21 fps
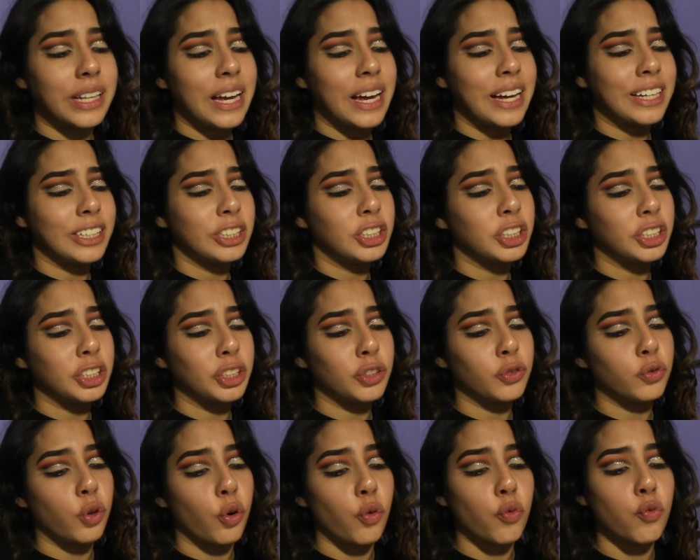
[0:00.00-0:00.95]
lashes
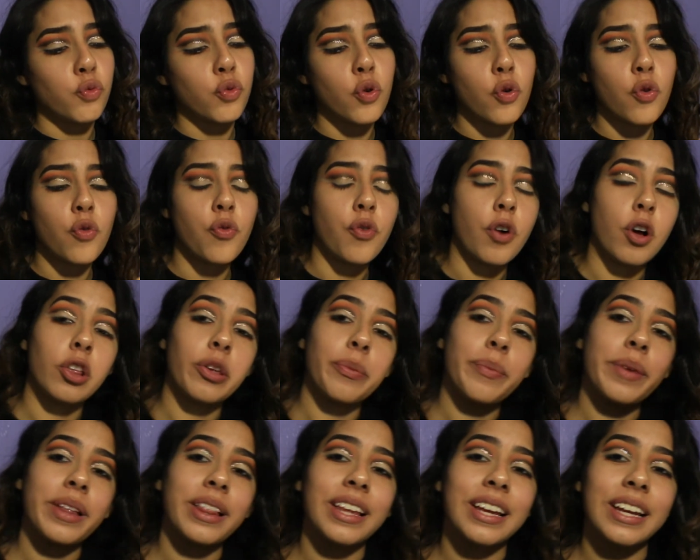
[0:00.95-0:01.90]
for full
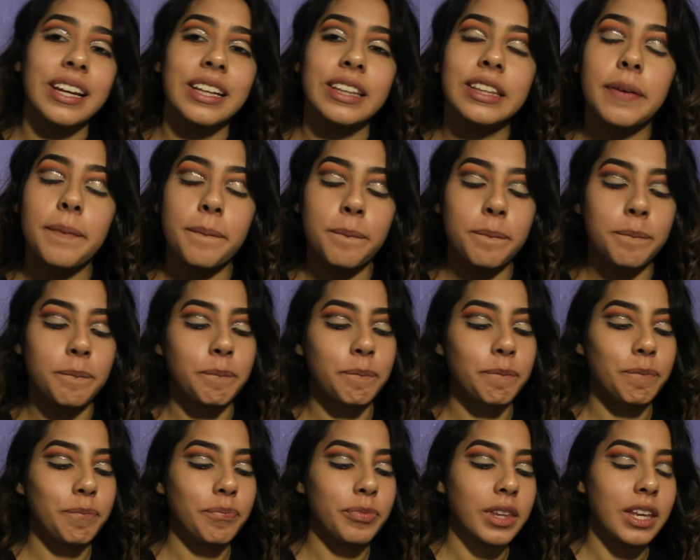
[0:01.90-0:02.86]
volume and length.
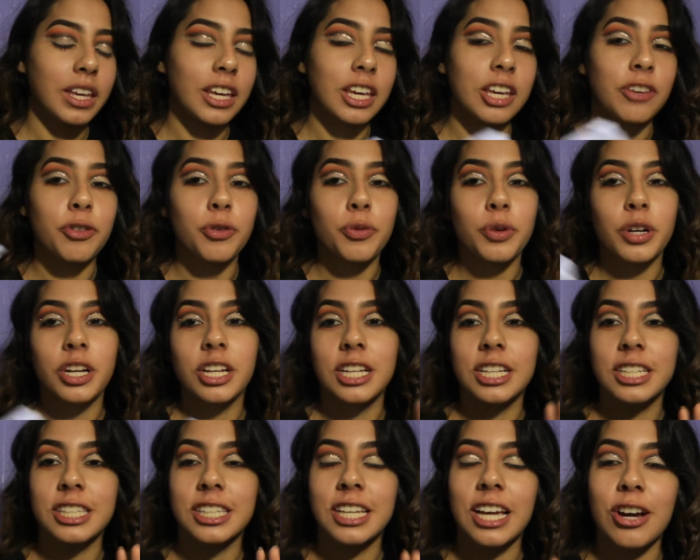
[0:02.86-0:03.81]
If you want a
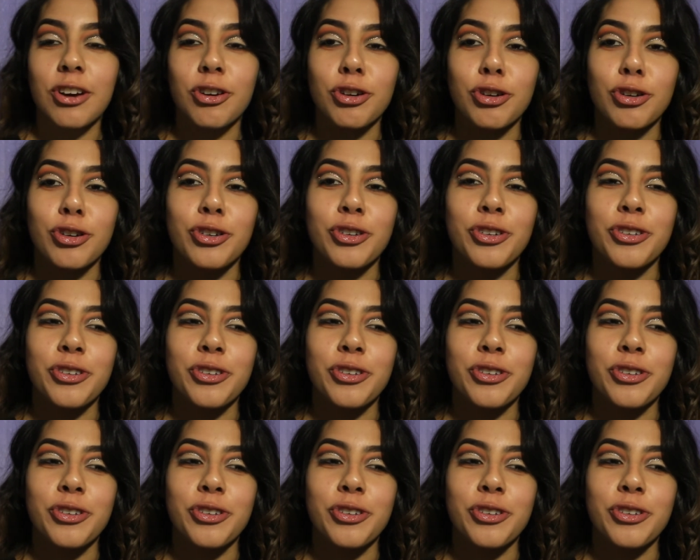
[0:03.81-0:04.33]
discount,